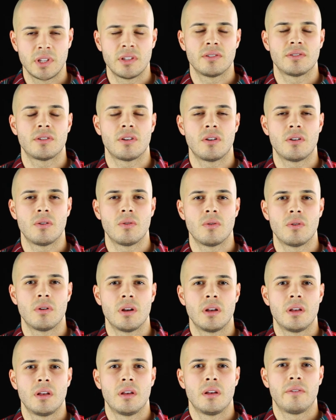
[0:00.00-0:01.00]

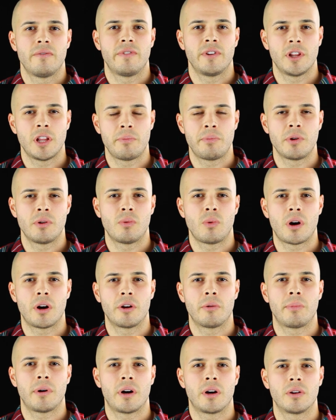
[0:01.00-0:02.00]
So fill up your
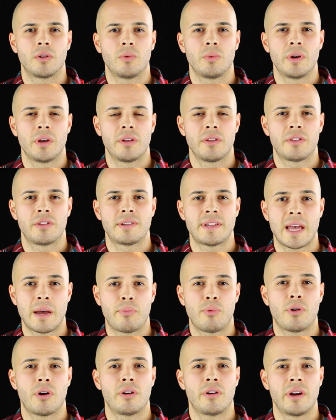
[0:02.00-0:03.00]
water bottle with
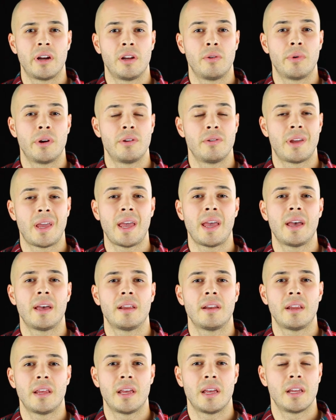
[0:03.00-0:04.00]
tap water anywhere you
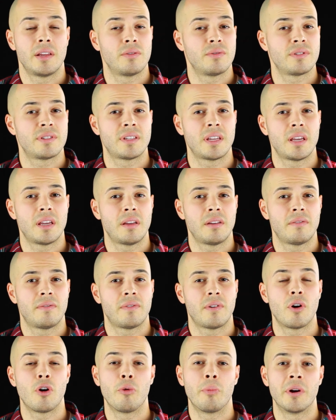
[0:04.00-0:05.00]
can, and you'll save
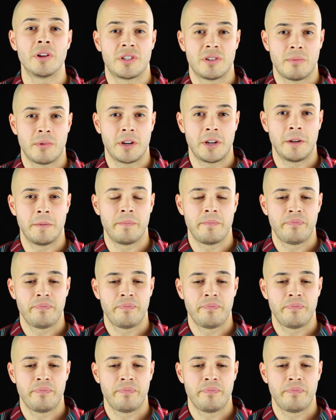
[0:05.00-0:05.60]
a whole bunch of money.